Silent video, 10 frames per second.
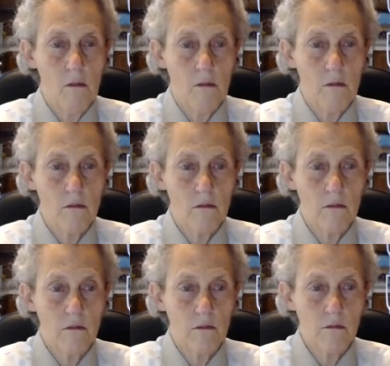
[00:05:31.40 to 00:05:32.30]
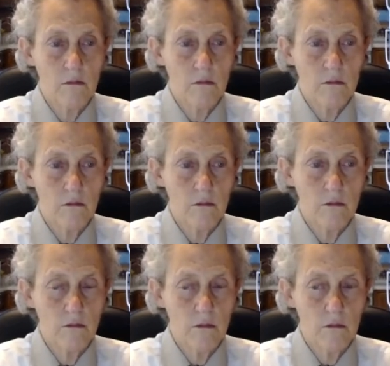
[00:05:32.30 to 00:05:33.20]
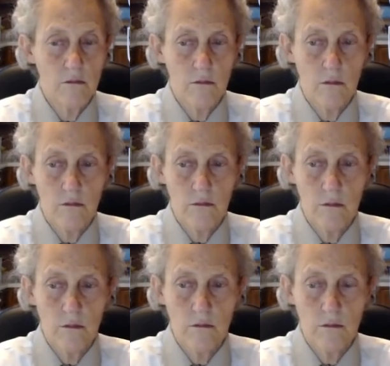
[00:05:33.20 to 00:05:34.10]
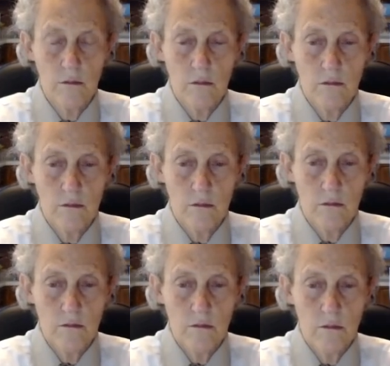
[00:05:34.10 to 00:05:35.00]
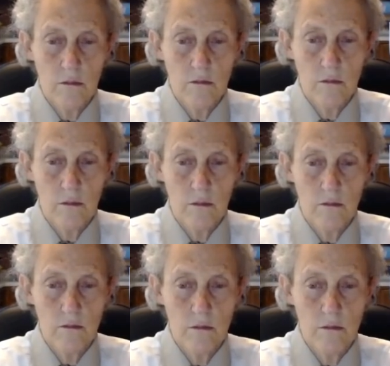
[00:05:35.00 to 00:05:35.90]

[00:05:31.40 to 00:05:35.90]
The person shown says nothing.